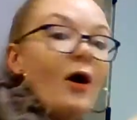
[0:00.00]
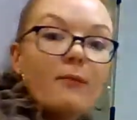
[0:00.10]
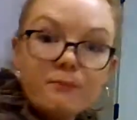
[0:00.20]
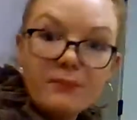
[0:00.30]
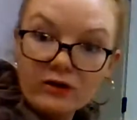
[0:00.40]

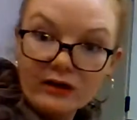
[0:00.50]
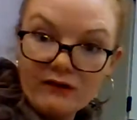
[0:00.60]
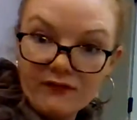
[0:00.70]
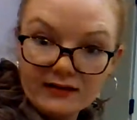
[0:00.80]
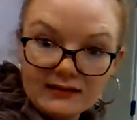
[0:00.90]
Barely
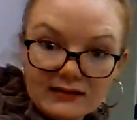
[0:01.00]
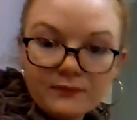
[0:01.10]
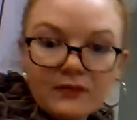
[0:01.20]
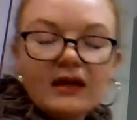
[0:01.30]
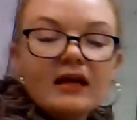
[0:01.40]
fits.
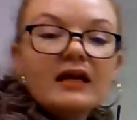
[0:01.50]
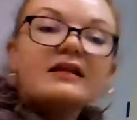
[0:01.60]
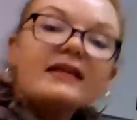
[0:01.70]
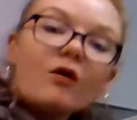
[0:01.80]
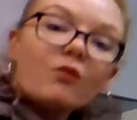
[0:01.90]

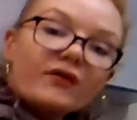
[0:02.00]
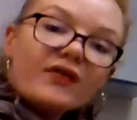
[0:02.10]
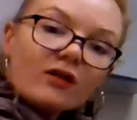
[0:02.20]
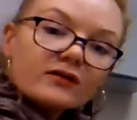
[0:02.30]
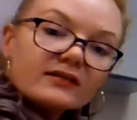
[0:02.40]
Now what
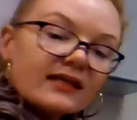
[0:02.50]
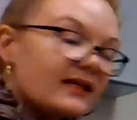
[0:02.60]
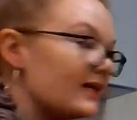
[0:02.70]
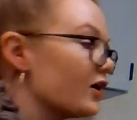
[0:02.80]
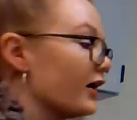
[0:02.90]
that looks like
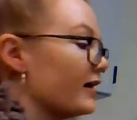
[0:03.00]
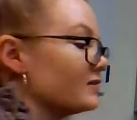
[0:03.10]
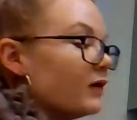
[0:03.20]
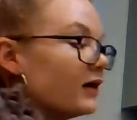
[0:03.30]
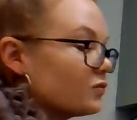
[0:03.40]
here is
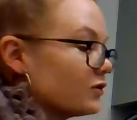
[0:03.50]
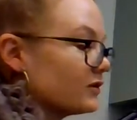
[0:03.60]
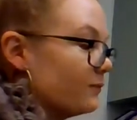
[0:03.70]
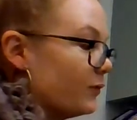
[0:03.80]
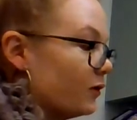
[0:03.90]
much more
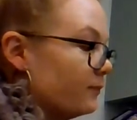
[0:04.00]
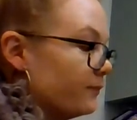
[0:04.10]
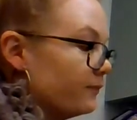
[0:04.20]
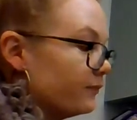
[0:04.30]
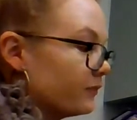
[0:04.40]
simple.
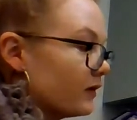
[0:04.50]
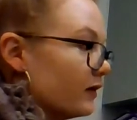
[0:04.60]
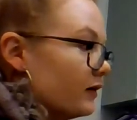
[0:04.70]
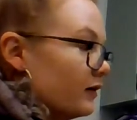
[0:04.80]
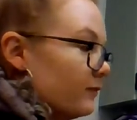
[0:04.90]

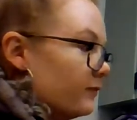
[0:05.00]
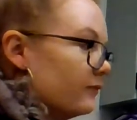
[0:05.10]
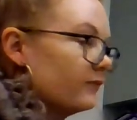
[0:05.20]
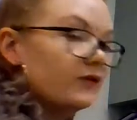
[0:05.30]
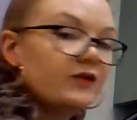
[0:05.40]

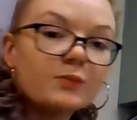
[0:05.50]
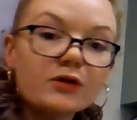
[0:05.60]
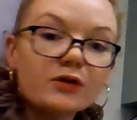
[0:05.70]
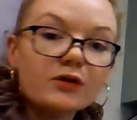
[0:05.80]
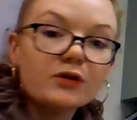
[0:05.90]
You just
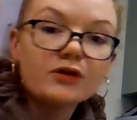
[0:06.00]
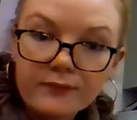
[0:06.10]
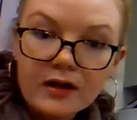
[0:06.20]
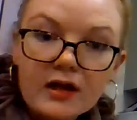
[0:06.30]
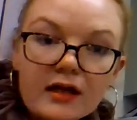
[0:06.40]
put the 1
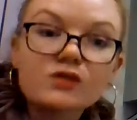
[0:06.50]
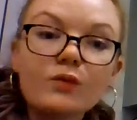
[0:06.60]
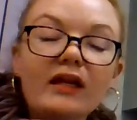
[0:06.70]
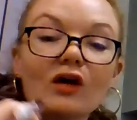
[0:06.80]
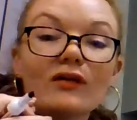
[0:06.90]
because
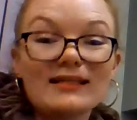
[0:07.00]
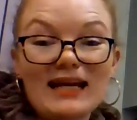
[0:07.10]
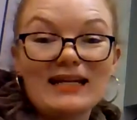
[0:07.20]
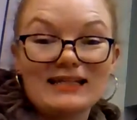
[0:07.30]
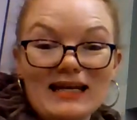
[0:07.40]
we know that
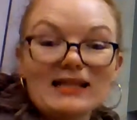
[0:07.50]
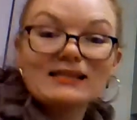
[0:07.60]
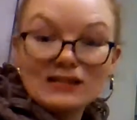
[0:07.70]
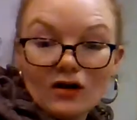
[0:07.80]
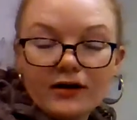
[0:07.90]
10
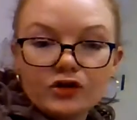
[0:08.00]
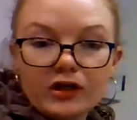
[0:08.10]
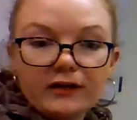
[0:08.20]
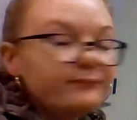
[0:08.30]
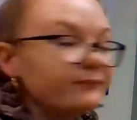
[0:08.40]
tens is
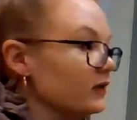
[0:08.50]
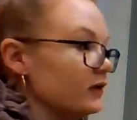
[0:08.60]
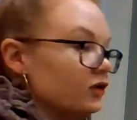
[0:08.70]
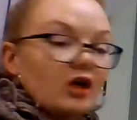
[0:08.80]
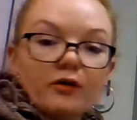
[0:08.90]
100.
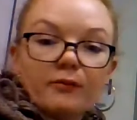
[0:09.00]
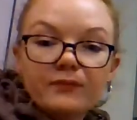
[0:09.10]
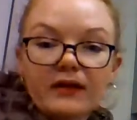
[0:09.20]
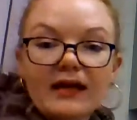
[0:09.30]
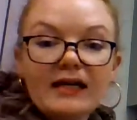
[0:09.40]
So
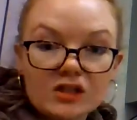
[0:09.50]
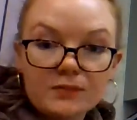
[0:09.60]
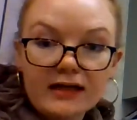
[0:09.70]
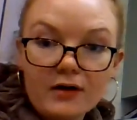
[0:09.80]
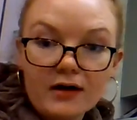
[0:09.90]
it just
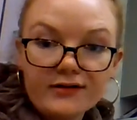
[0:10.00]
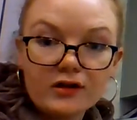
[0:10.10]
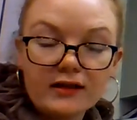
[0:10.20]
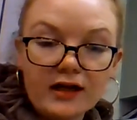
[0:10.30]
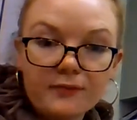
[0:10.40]
became
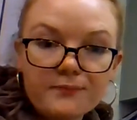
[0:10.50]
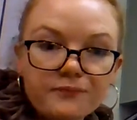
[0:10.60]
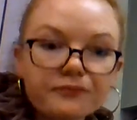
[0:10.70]
100 there.